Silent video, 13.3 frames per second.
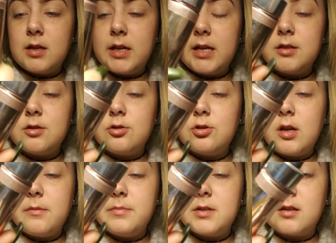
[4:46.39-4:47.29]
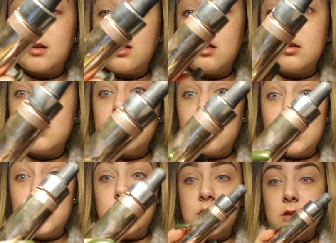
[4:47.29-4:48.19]
enhancer drops in the color
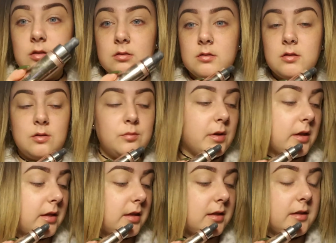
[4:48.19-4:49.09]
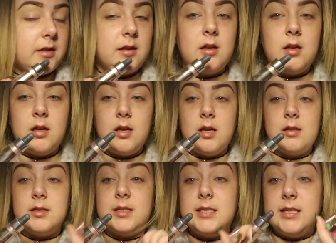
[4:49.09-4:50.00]
Celestial with
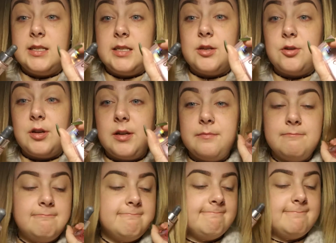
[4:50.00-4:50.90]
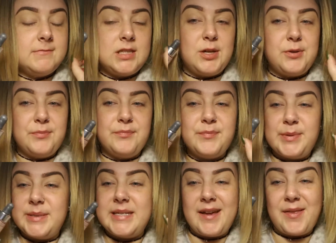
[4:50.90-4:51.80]
the CC cream. So
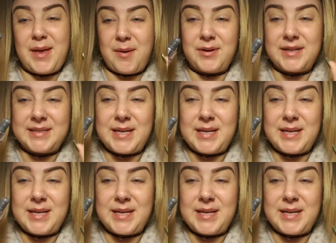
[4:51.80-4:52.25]
we'll see how that works